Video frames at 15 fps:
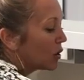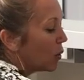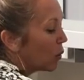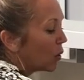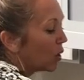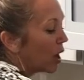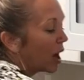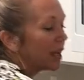
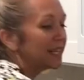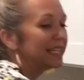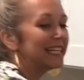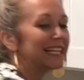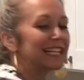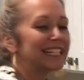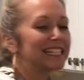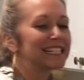
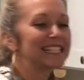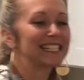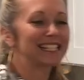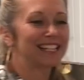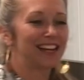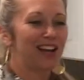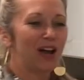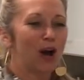
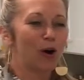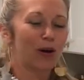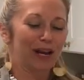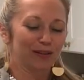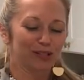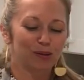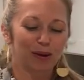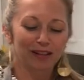Onions.
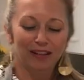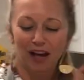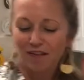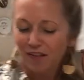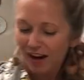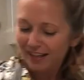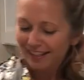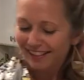Okay, so I
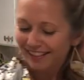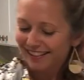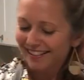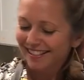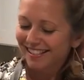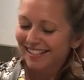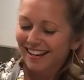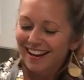love
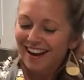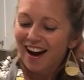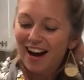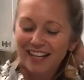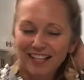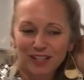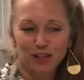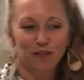onions.
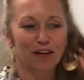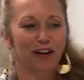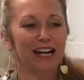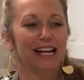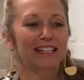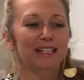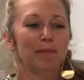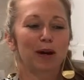Onions are very
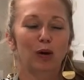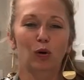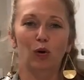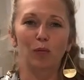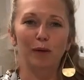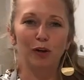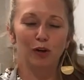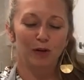
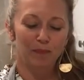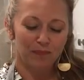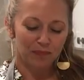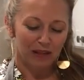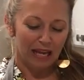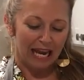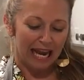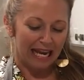antimicrobial,
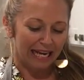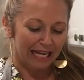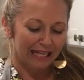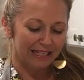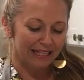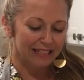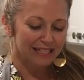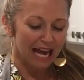
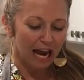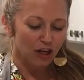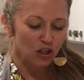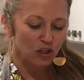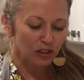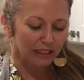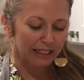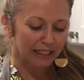and it's
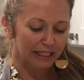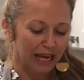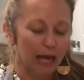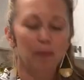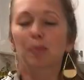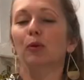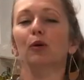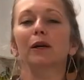actually
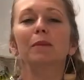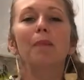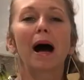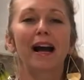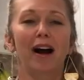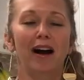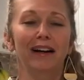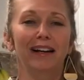a
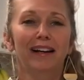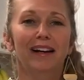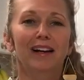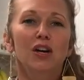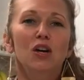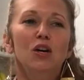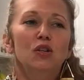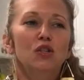prebiotic.
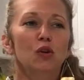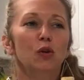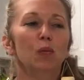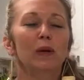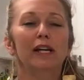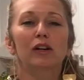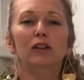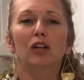So
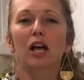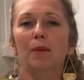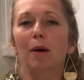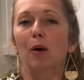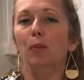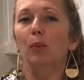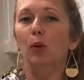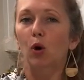we hear a
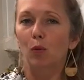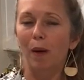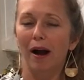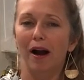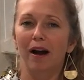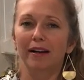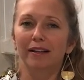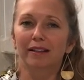about
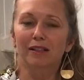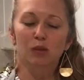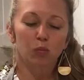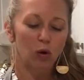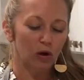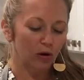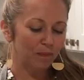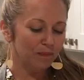probiotics.
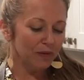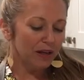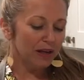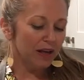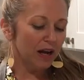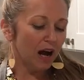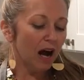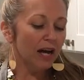Well,
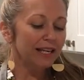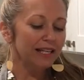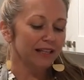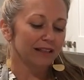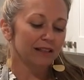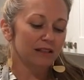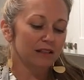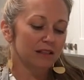
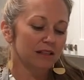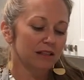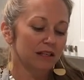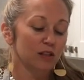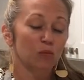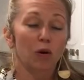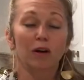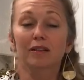onions,
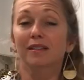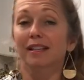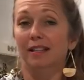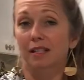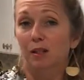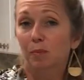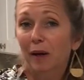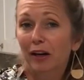as well as like
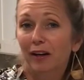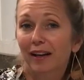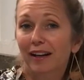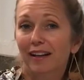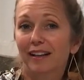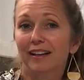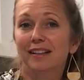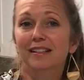
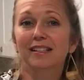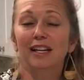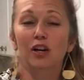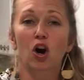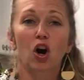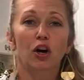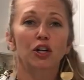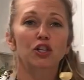asparagus and
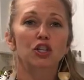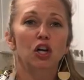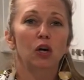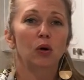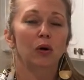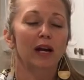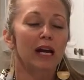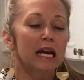
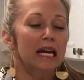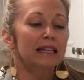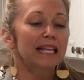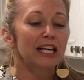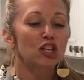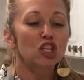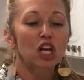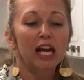artichoke,
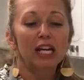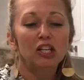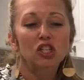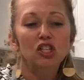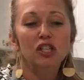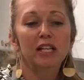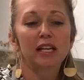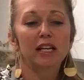they
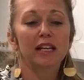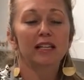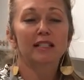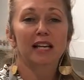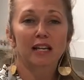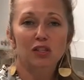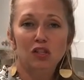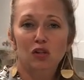change the
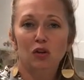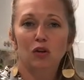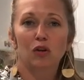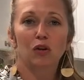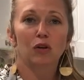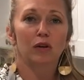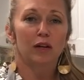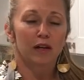
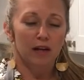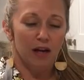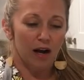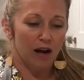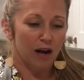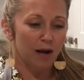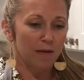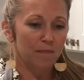intestinal
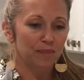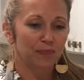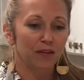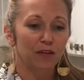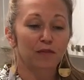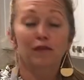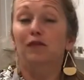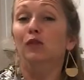
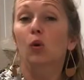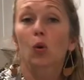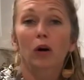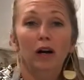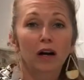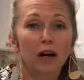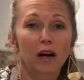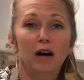
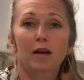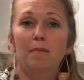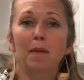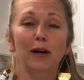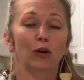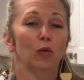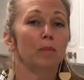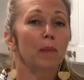flora,
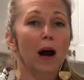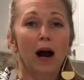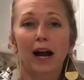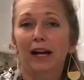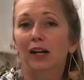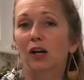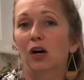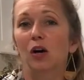
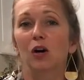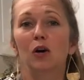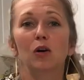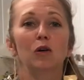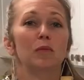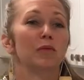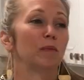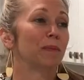
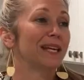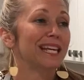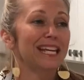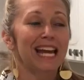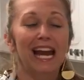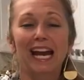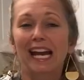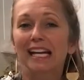microbiome, the
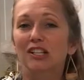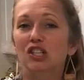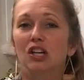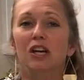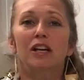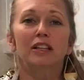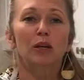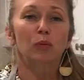pH.
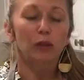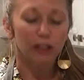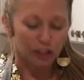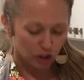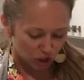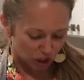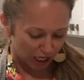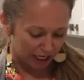They really
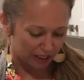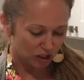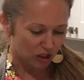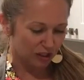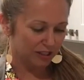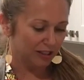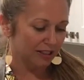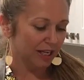change
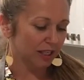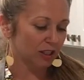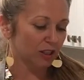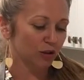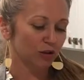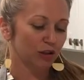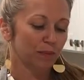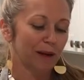this
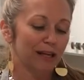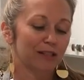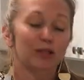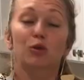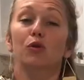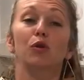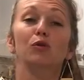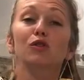intestinal space
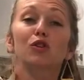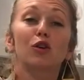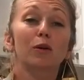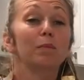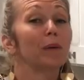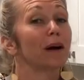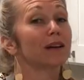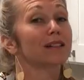so those
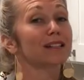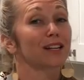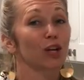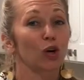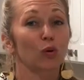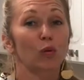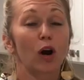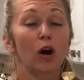good bugs
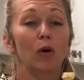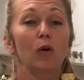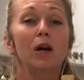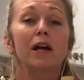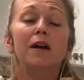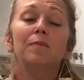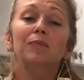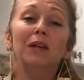can grow.
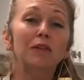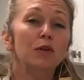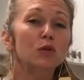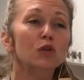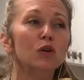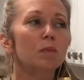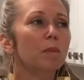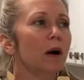And those
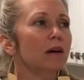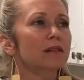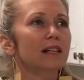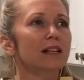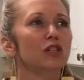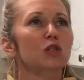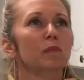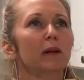good bugs,
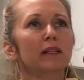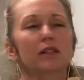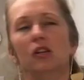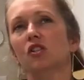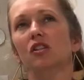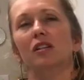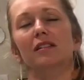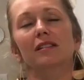they just play
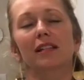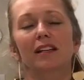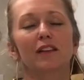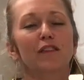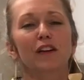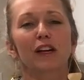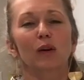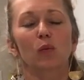such a
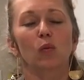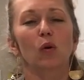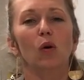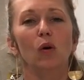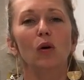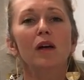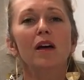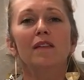significant
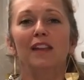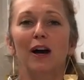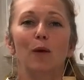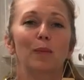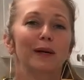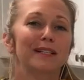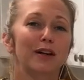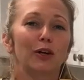role. They help
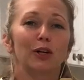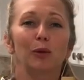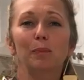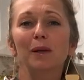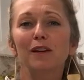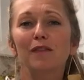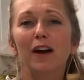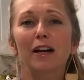break down your
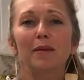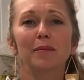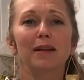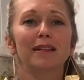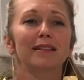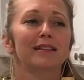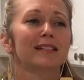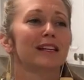B
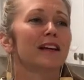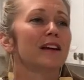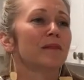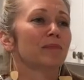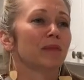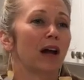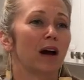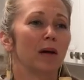vitamins.
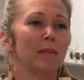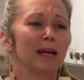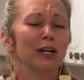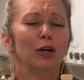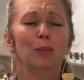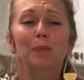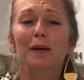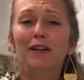And
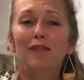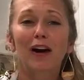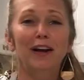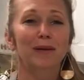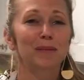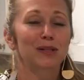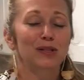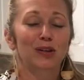your B
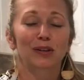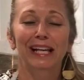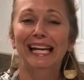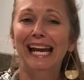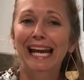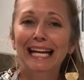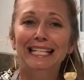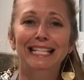vitamins are
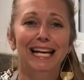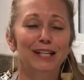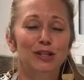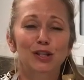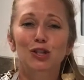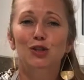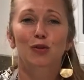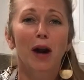like
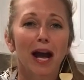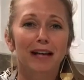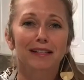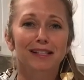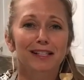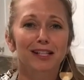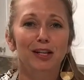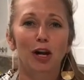
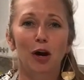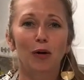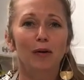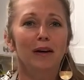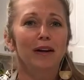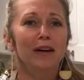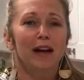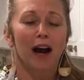anti-stress, you
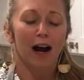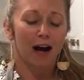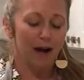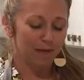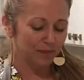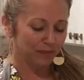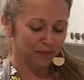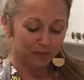know?
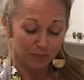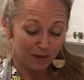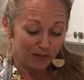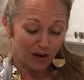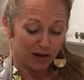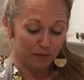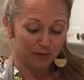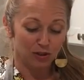B
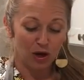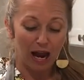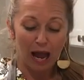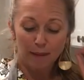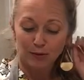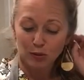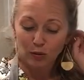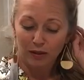vitamins are
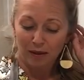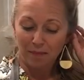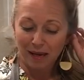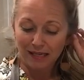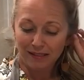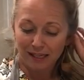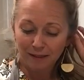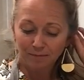absolutely
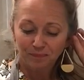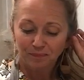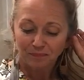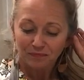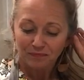amazing.